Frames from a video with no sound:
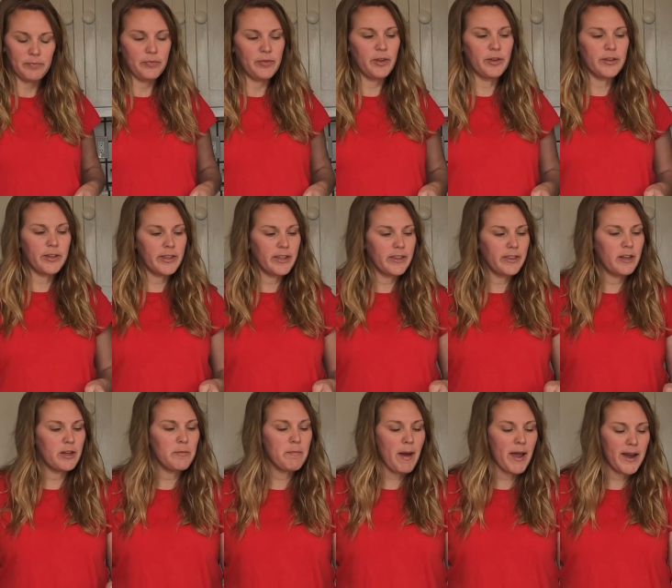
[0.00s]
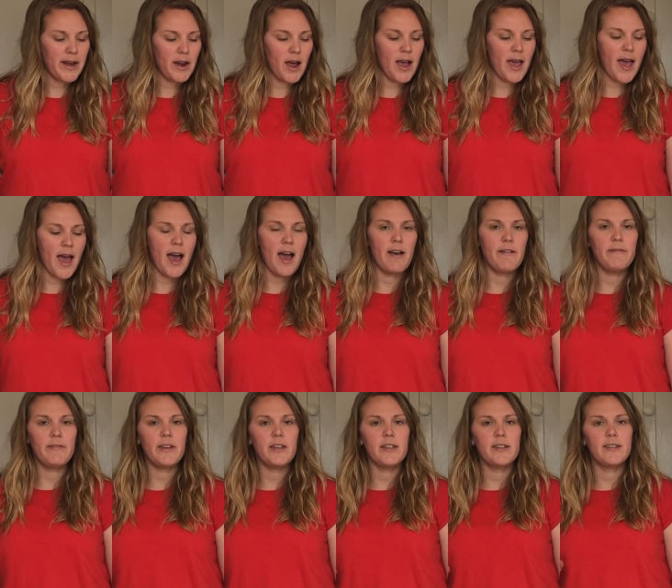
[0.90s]
The only thing that you might not have
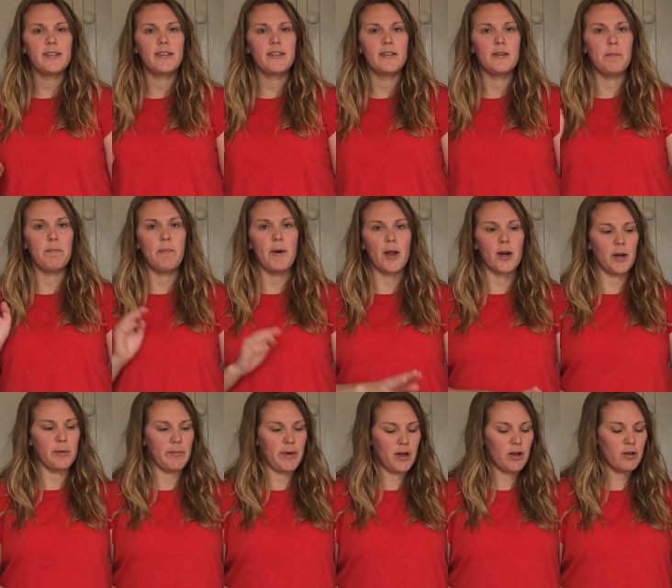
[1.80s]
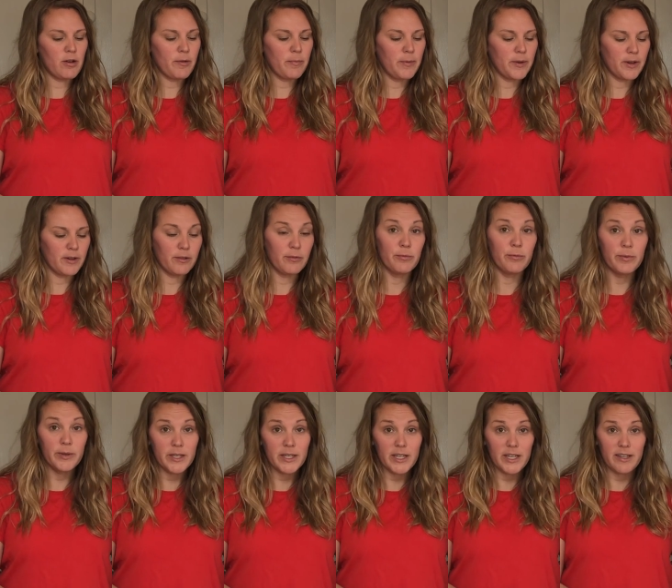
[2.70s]
is the buttermilk, but it's
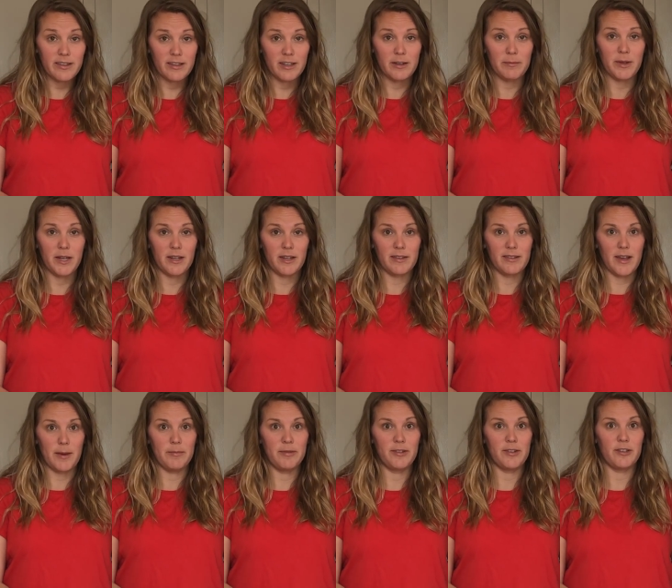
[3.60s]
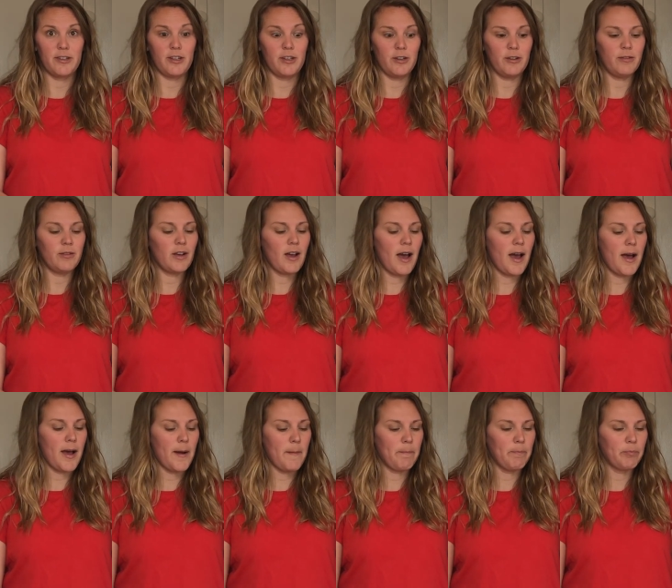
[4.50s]
really easy to make a substitute.
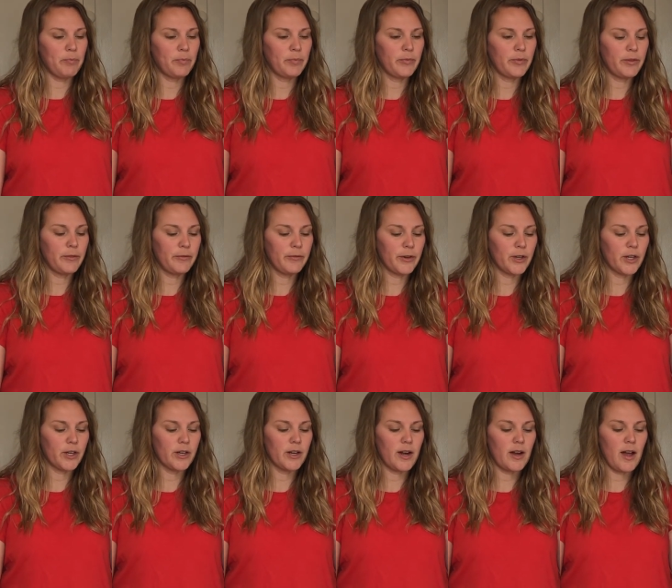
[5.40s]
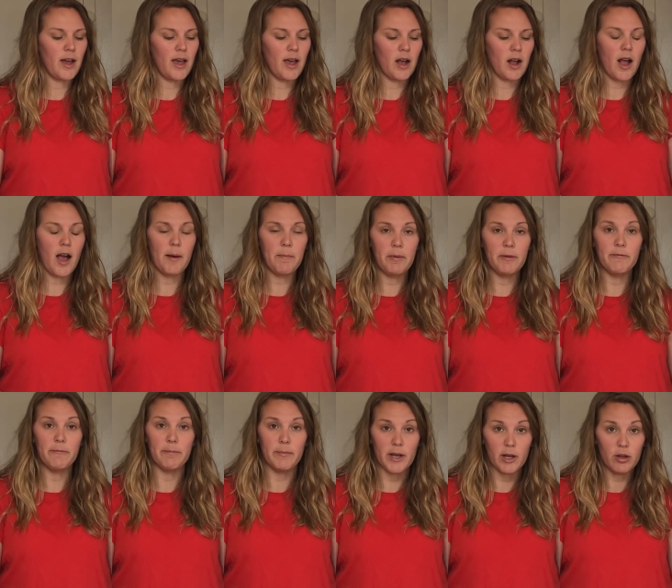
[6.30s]
For a cup
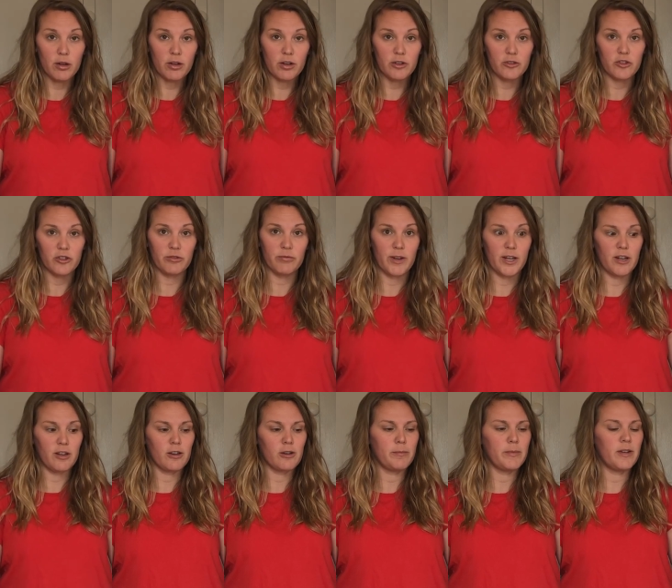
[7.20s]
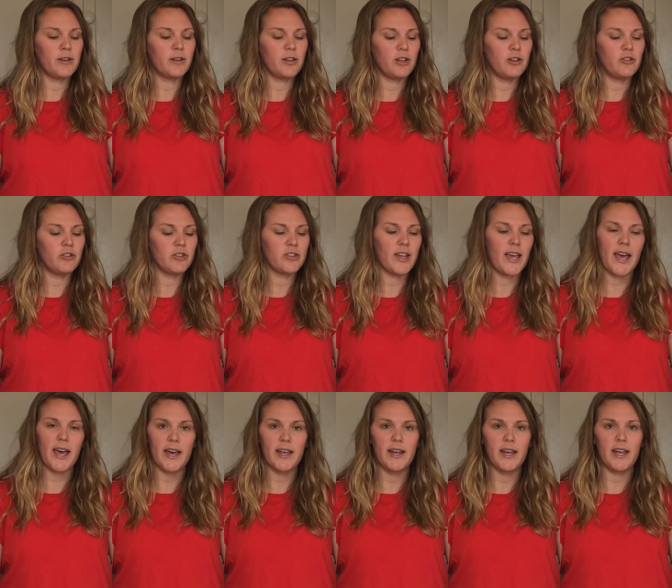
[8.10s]
of milk, just regular milk, you just
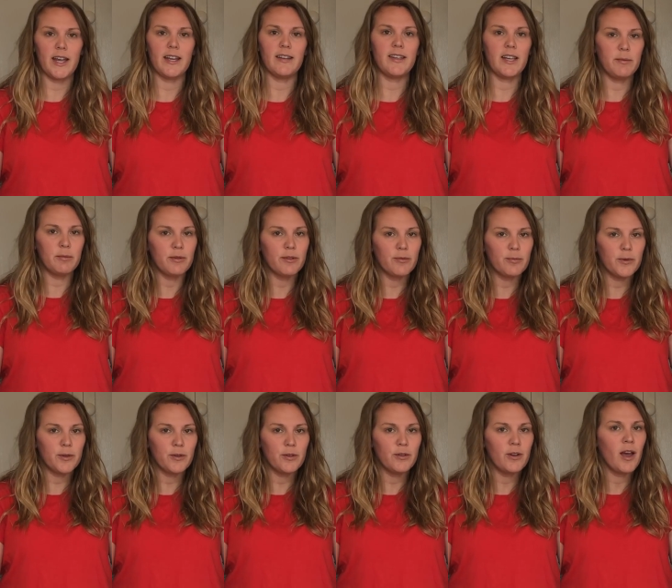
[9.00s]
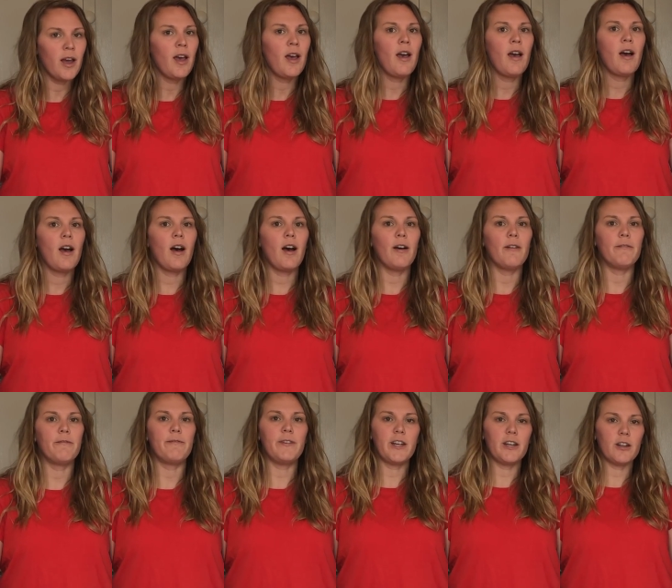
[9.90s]
add a tablespoon
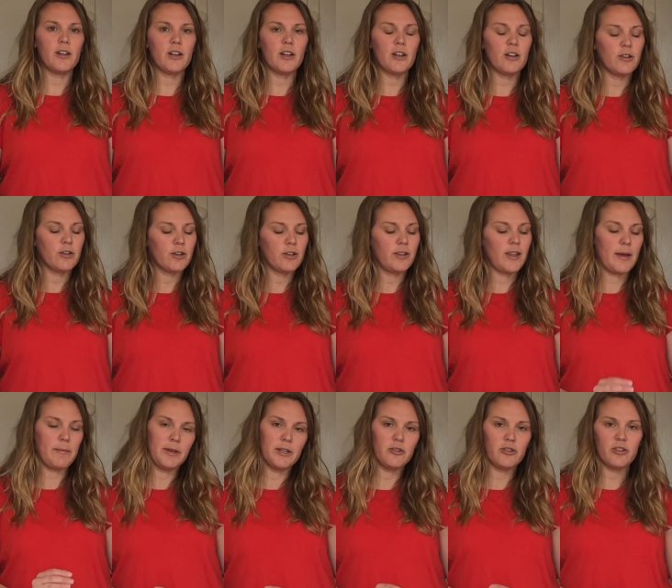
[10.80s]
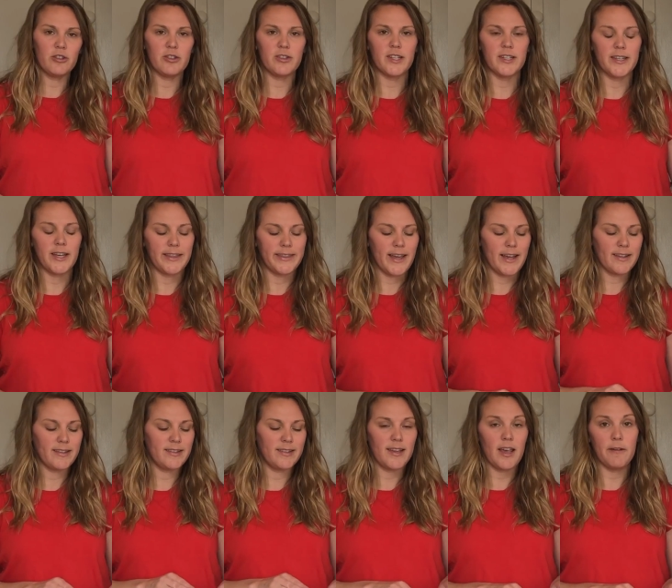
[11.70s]
of vinegar or lemon juice and let
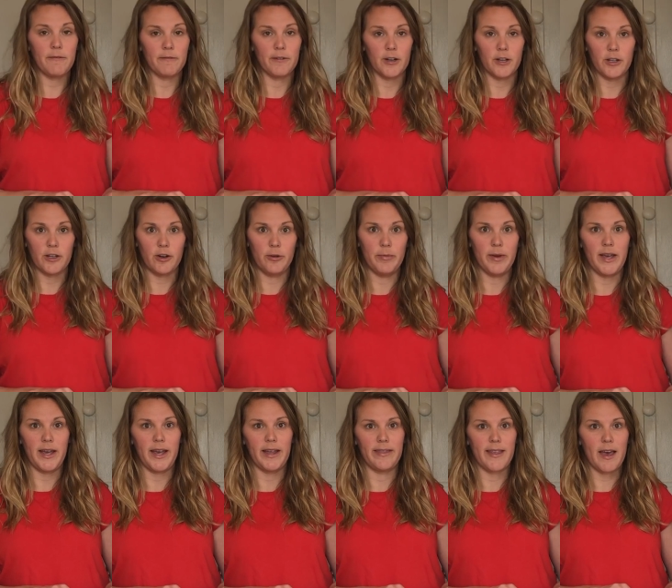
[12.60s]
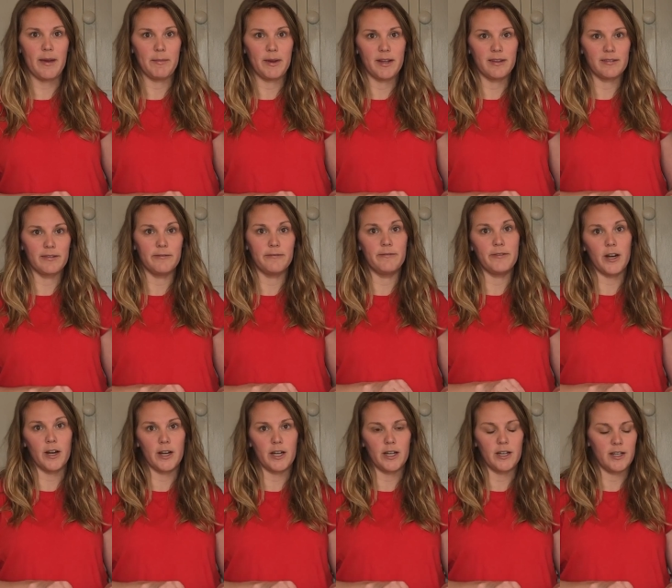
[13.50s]
that sit for a little bit, and that makes a
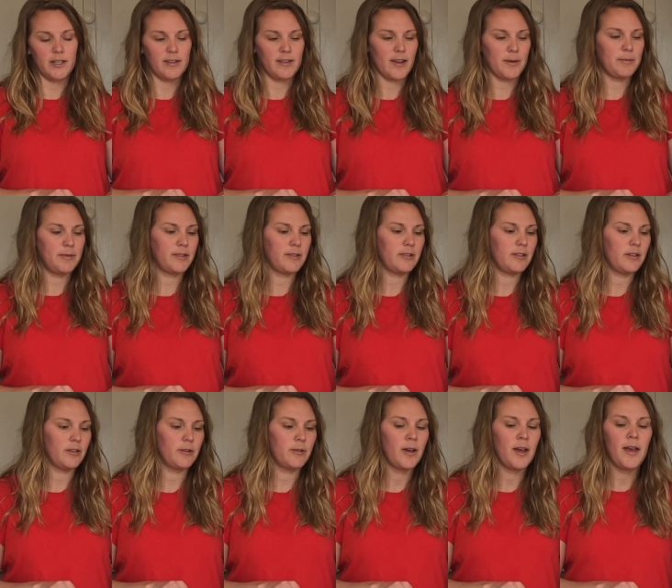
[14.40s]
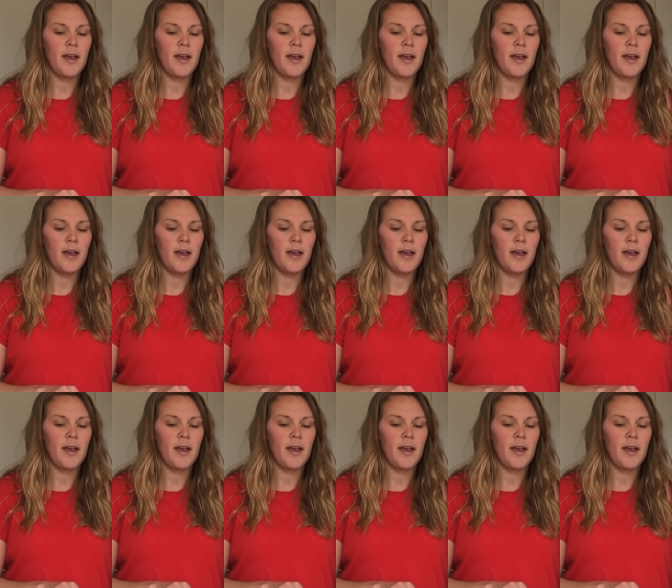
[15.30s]
very good substitute.